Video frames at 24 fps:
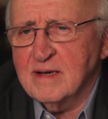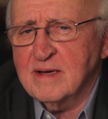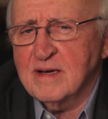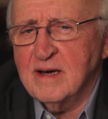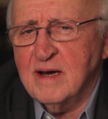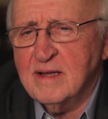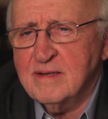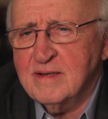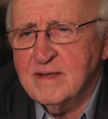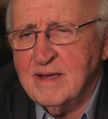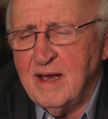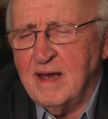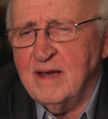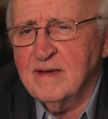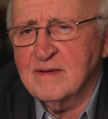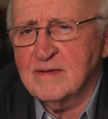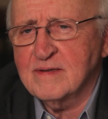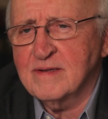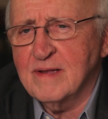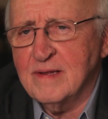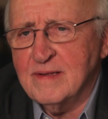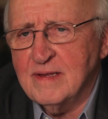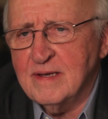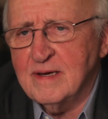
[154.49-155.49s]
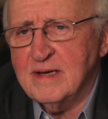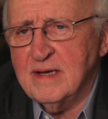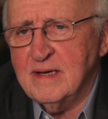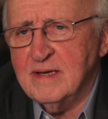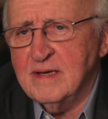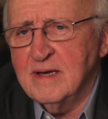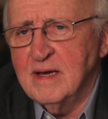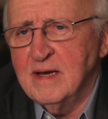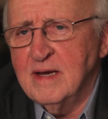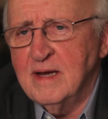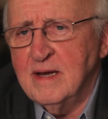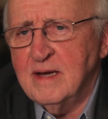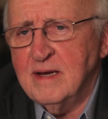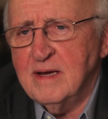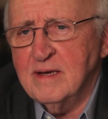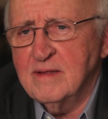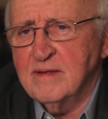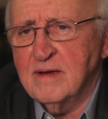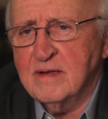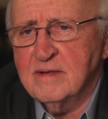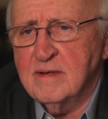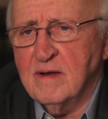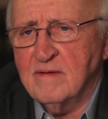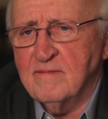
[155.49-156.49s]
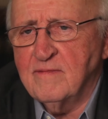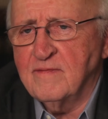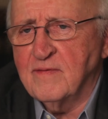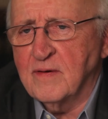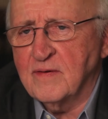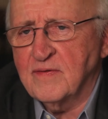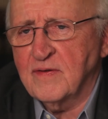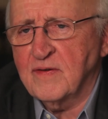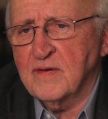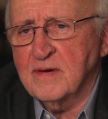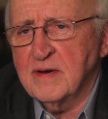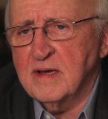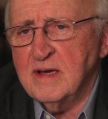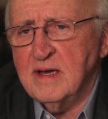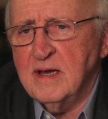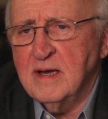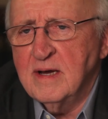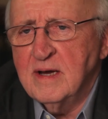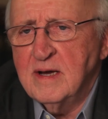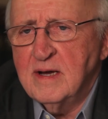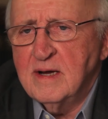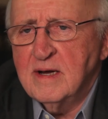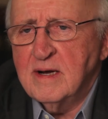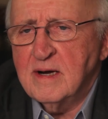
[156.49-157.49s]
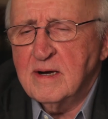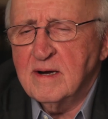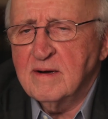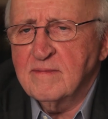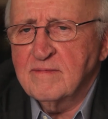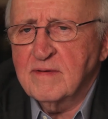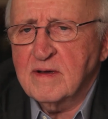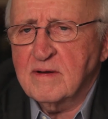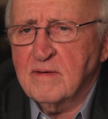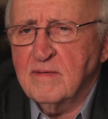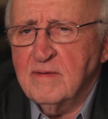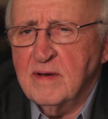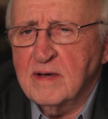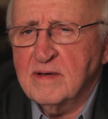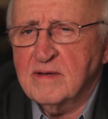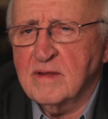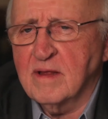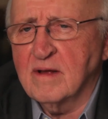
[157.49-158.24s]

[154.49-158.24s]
God takes delight in the diversity of the creation.